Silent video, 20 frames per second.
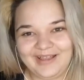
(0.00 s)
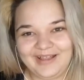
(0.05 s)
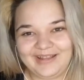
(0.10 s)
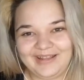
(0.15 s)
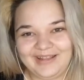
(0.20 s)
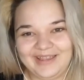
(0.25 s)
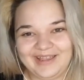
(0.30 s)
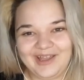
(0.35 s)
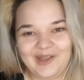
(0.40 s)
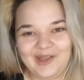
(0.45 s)

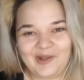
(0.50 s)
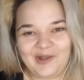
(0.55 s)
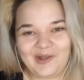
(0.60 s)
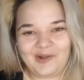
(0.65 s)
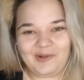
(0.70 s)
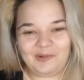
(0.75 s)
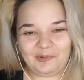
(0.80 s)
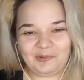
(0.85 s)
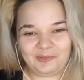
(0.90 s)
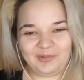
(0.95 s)
Like,
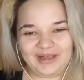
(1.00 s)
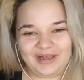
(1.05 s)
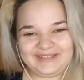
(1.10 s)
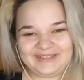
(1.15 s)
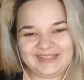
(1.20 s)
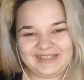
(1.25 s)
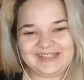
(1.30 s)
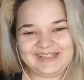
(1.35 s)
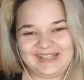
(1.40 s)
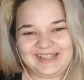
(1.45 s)
what
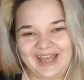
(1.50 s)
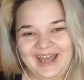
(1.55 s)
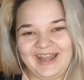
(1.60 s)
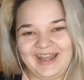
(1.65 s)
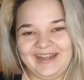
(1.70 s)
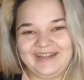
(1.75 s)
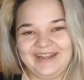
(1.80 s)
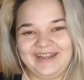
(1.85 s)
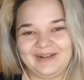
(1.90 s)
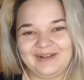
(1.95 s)
is
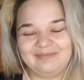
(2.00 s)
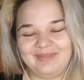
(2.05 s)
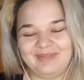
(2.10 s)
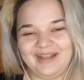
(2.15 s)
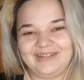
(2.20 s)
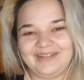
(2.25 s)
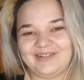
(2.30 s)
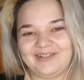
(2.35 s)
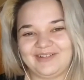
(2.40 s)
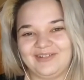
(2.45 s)
that a
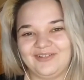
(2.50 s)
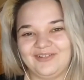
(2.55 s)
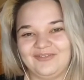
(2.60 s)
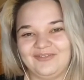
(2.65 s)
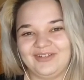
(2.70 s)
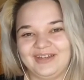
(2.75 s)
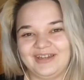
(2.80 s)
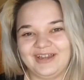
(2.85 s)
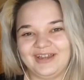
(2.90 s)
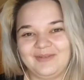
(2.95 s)
matter of
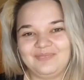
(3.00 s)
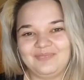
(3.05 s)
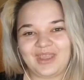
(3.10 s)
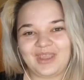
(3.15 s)
the